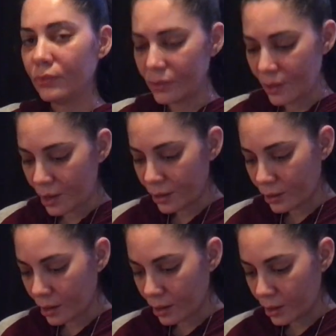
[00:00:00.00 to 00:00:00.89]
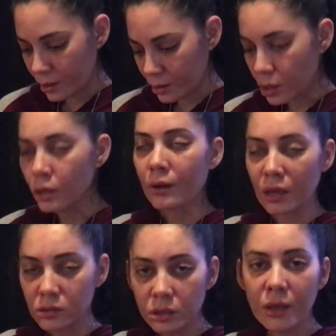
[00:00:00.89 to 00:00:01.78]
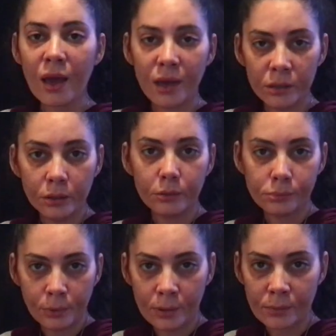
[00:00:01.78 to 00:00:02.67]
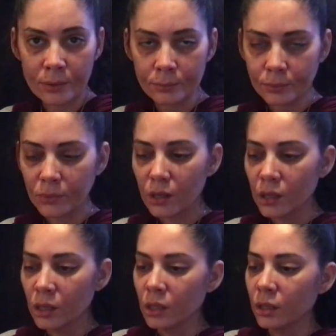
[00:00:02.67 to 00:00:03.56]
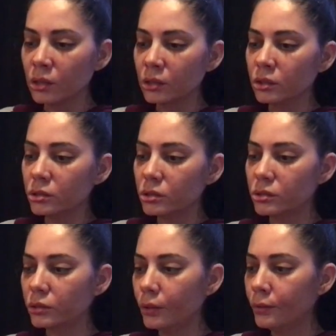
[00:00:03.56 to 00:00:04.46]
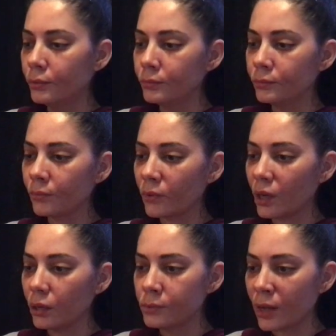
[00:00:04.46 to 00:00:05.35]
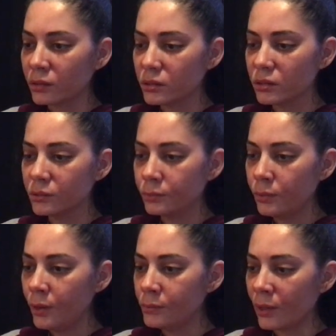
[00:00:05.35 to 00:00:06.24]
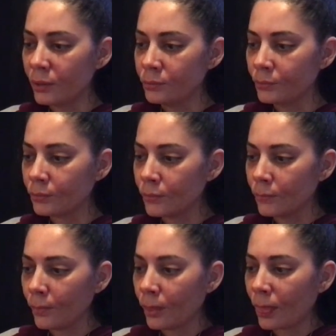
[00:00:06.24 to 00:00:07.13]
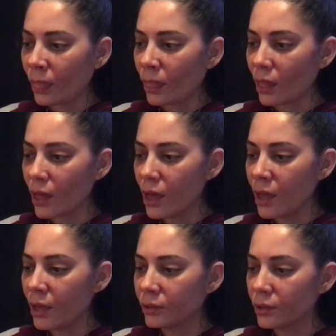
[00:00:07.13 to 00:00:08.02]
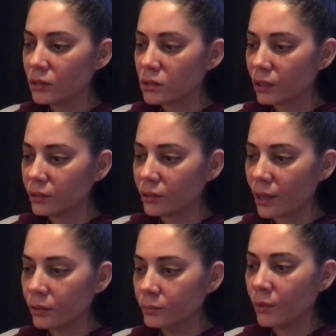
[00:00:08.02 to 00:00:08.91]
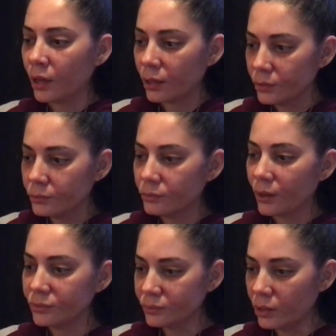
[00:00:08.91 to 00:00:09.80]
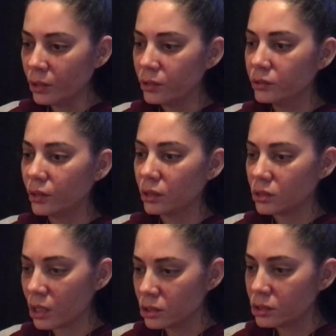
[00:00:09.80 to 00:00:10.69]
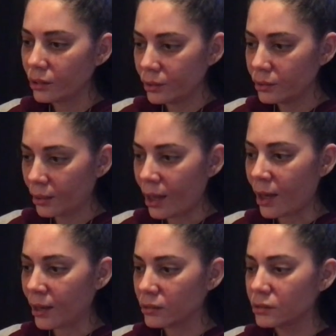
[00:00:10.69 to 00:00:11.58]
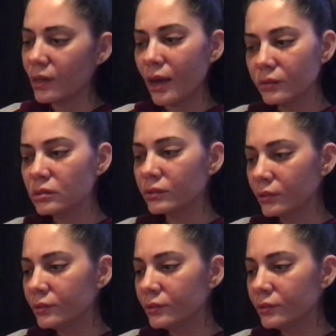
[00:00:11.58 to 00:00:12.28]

no, actually I had another appointment. So I go back to this appointment and they checked out my foot. They changed the cast. Yeah, it was